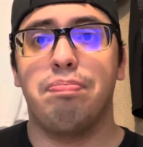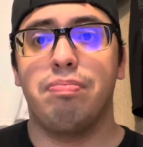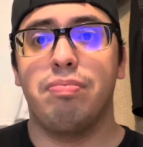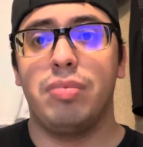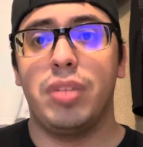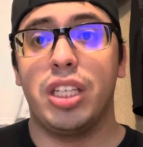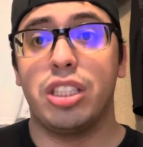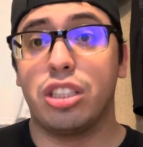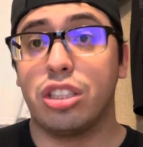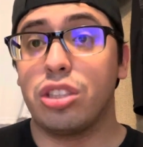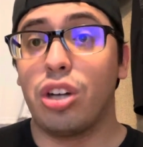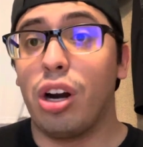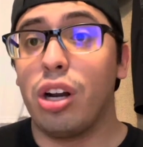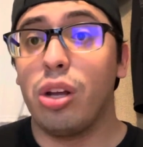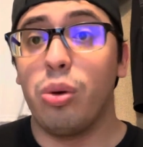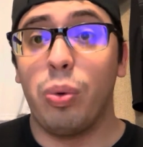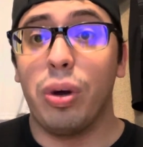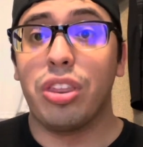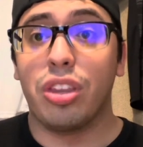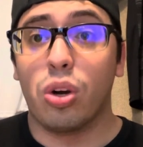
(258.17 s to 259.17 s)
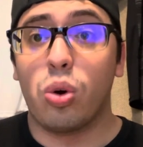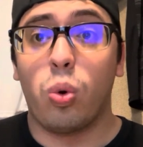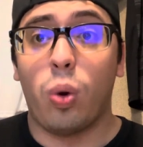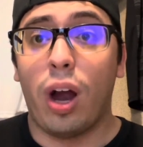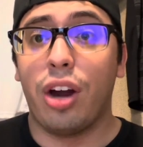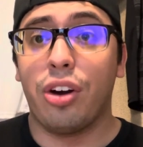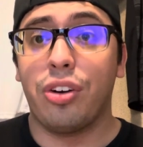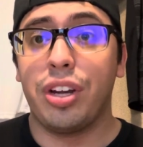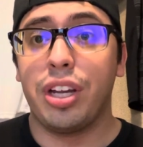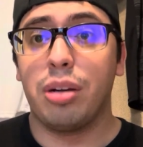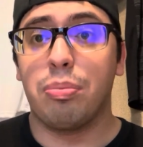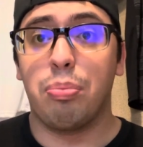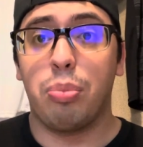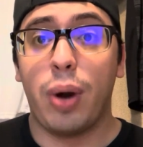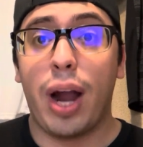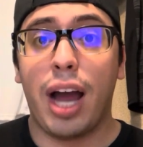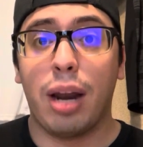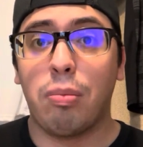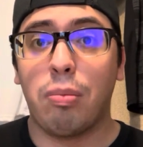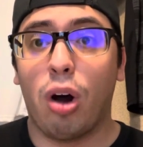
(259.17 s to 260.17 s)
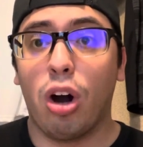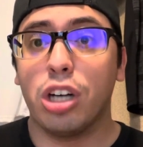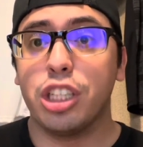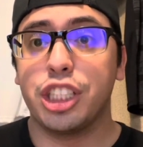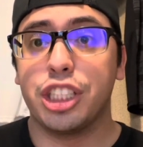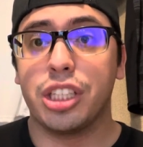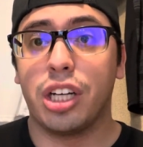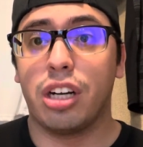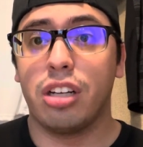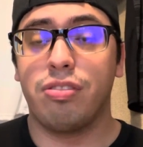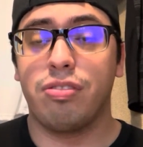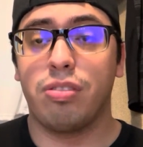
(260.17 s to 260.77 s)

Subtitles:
It started with acquiring Brad Marchand